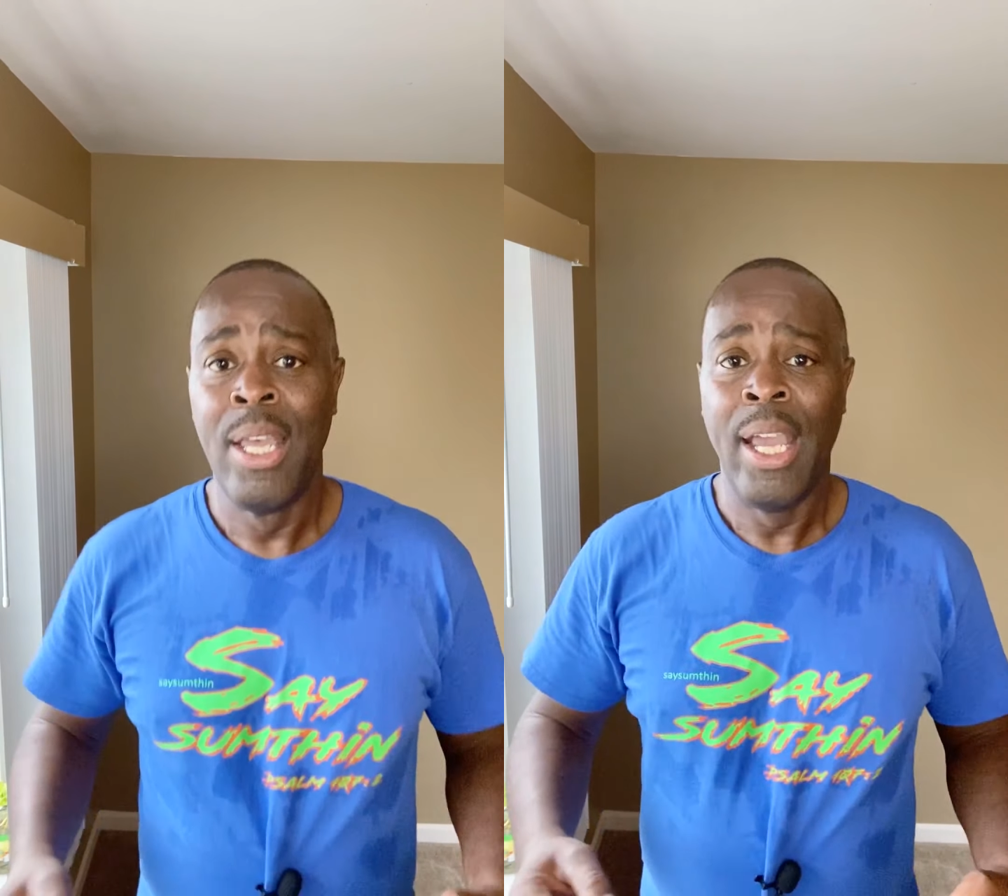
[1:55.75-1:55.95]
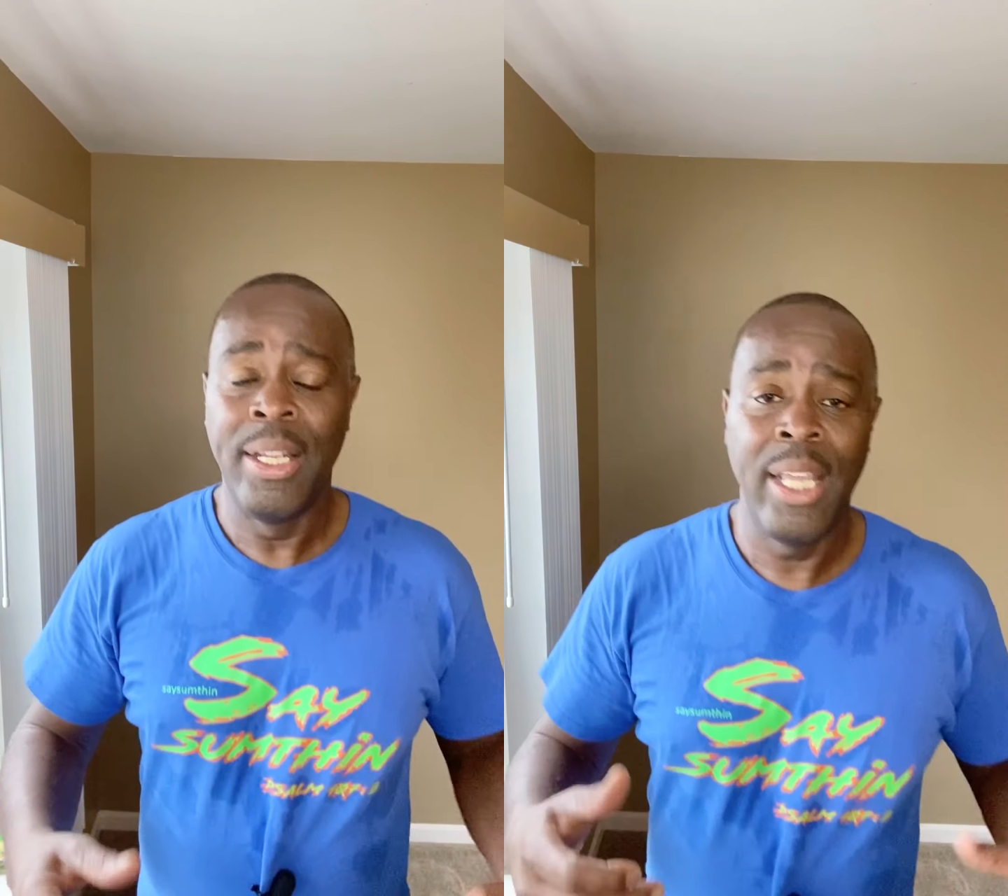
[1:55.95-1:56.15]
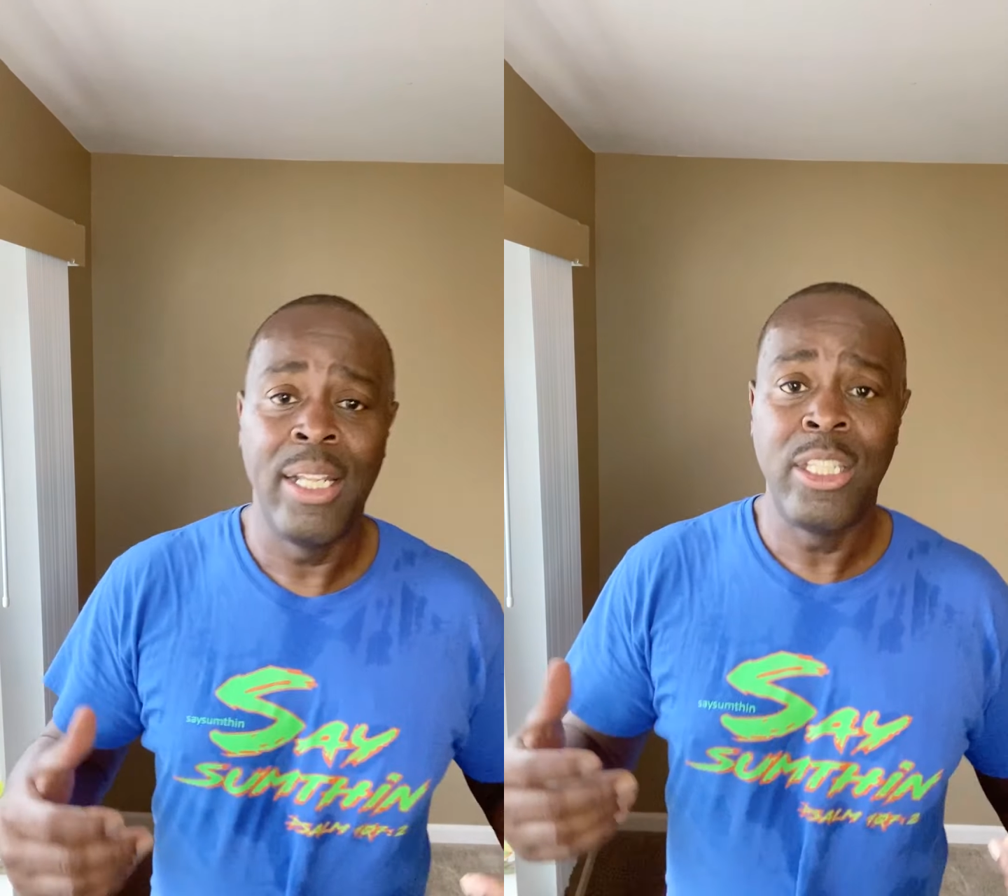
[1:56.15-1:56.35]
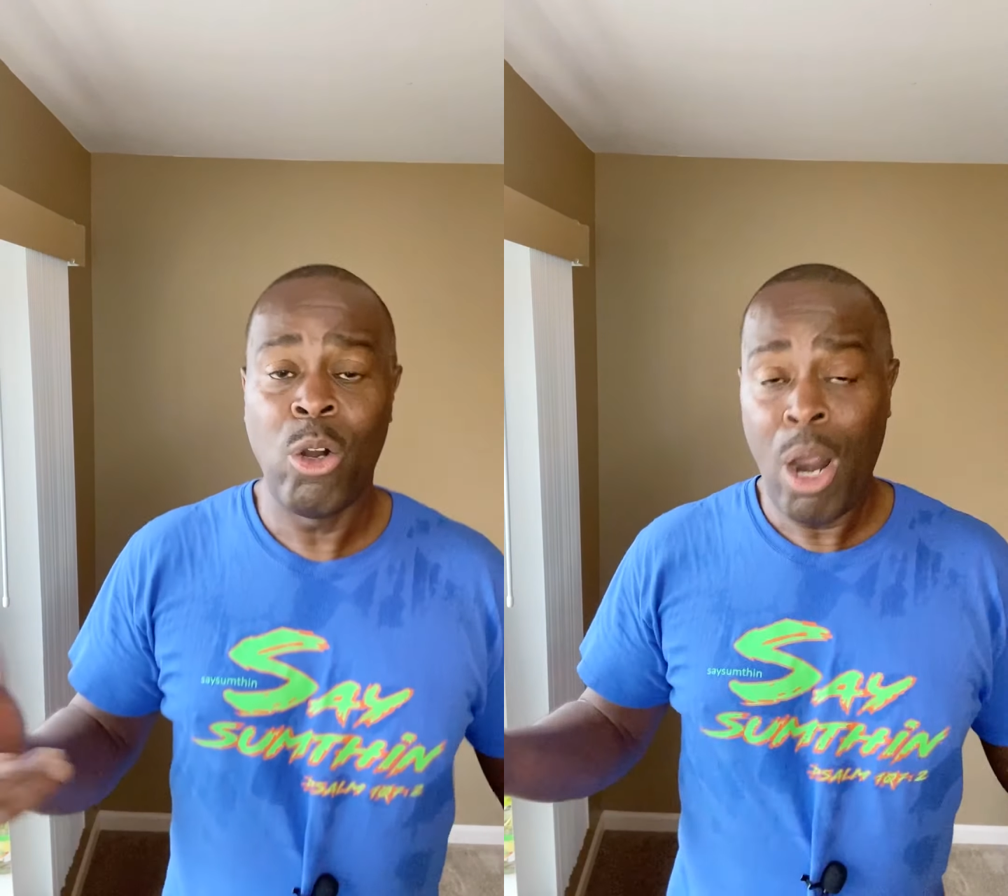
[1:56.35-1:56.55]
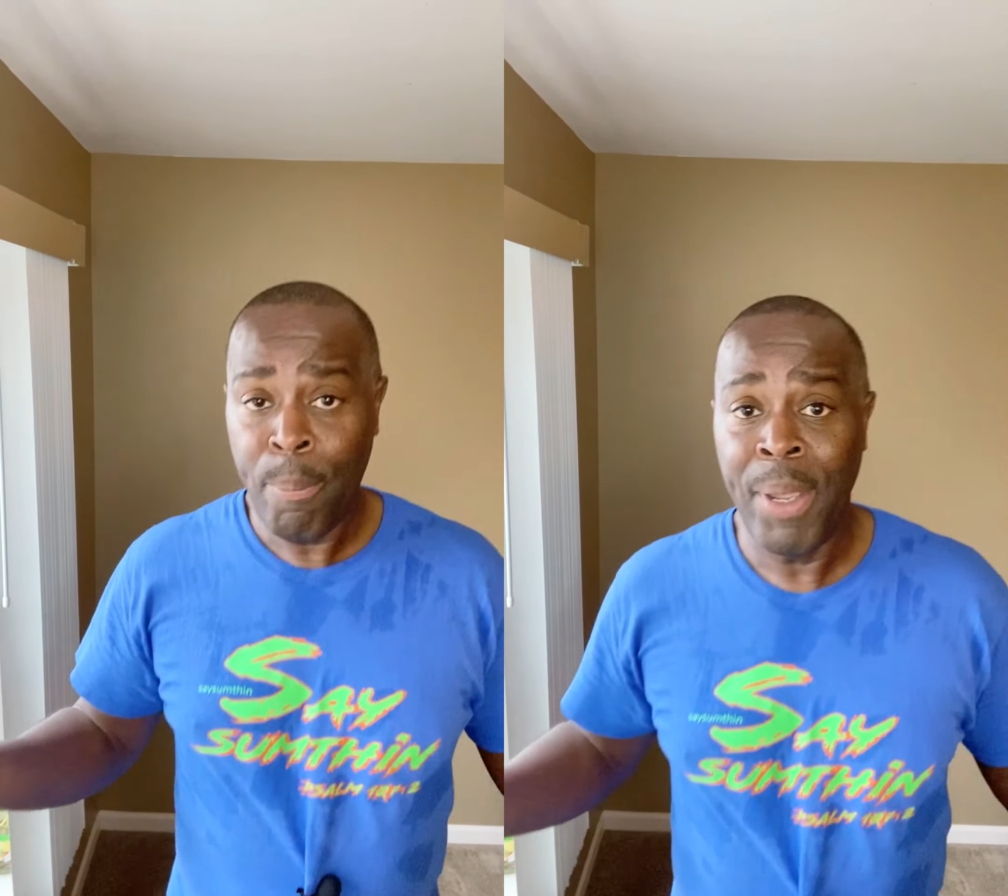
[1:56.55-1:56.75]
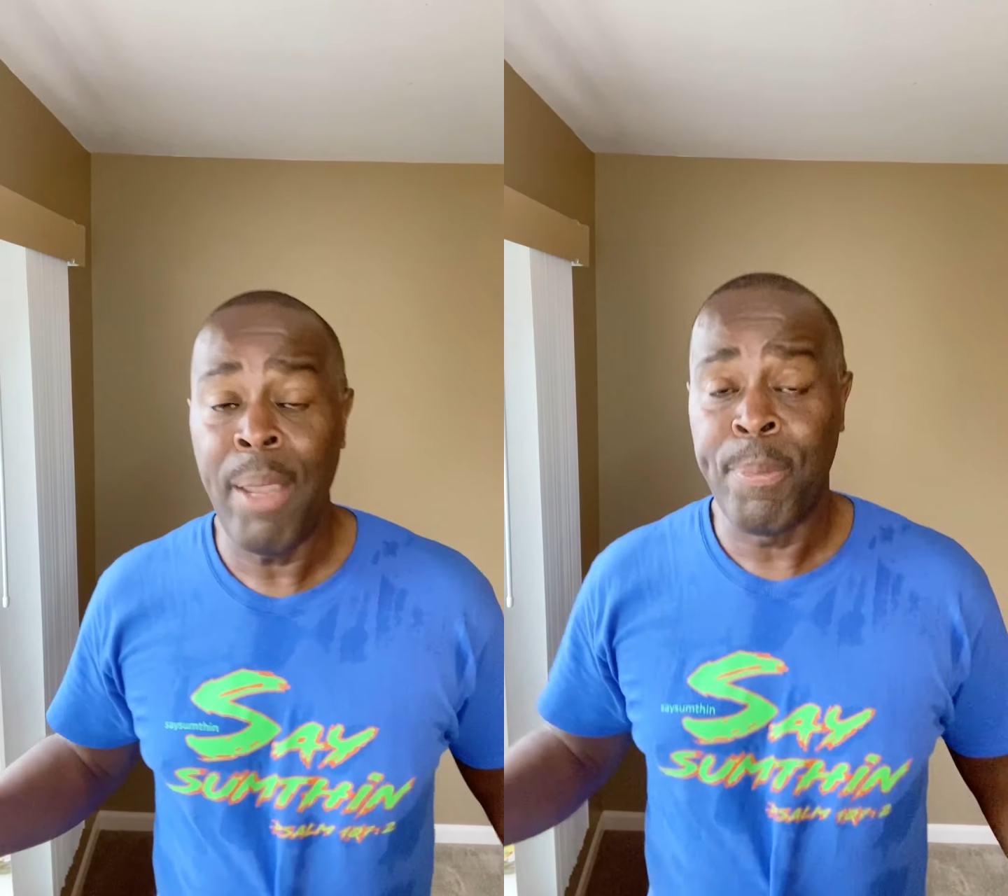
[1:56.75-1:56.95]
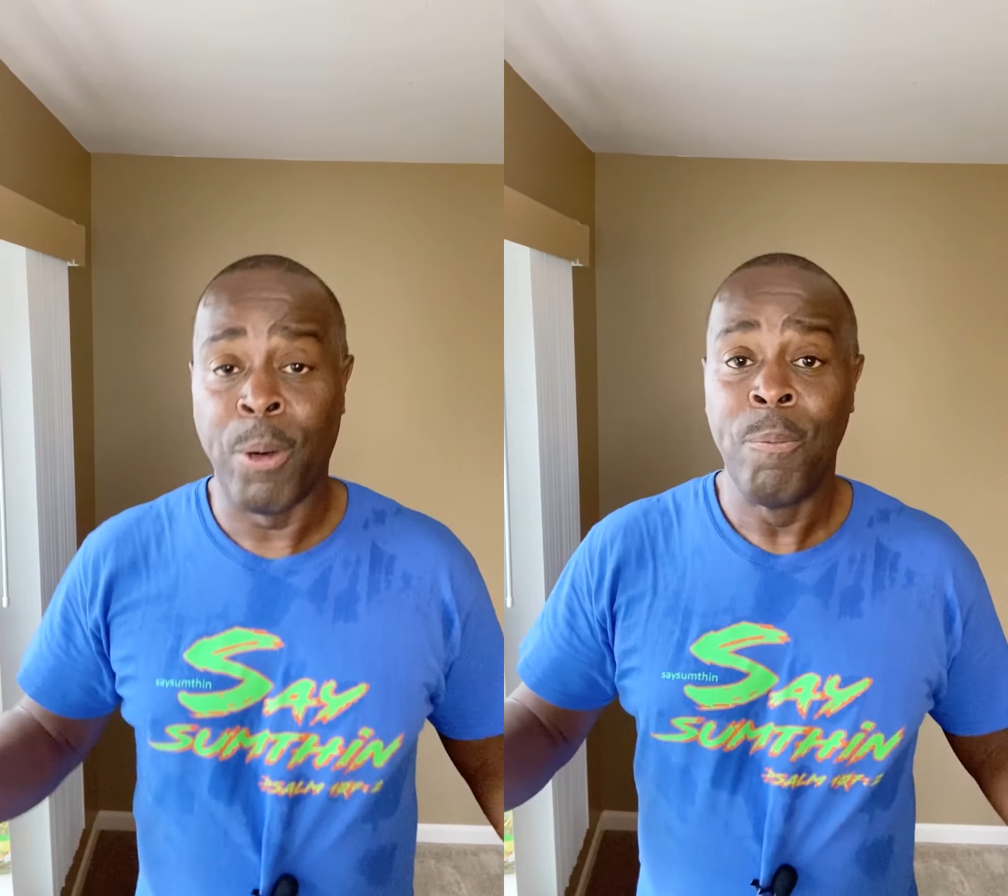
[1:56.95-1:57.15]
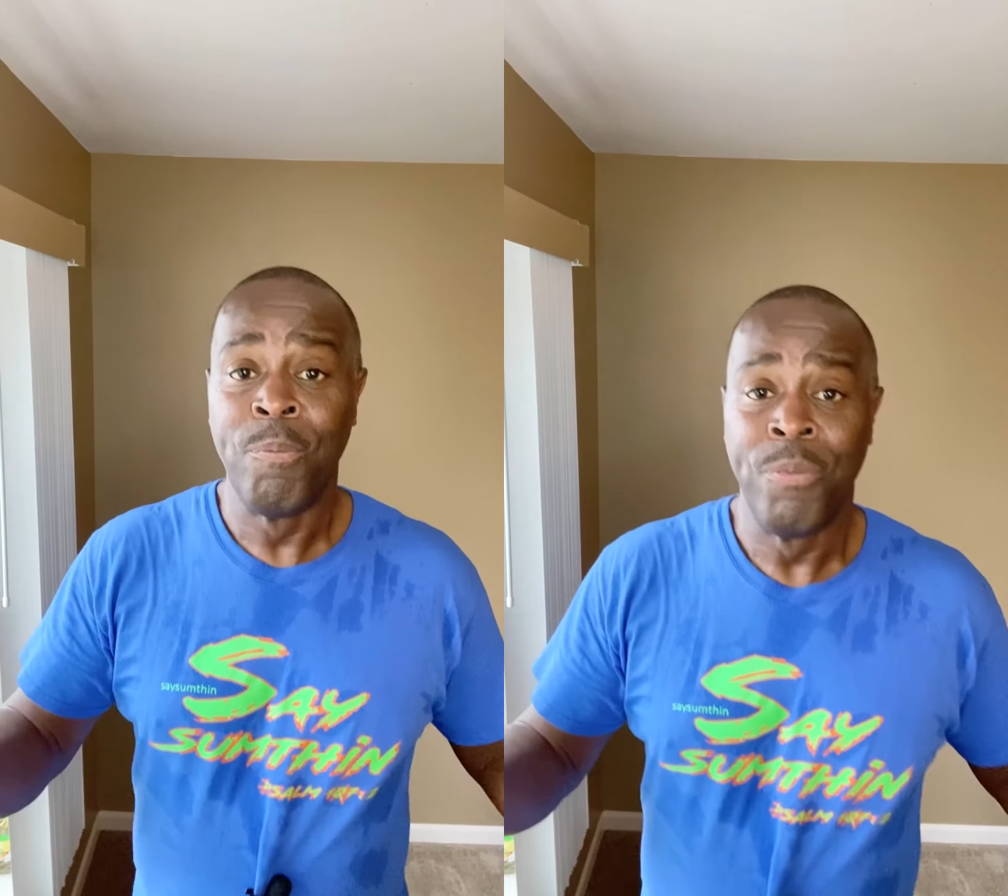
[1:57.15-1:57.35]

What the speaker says: And then there are people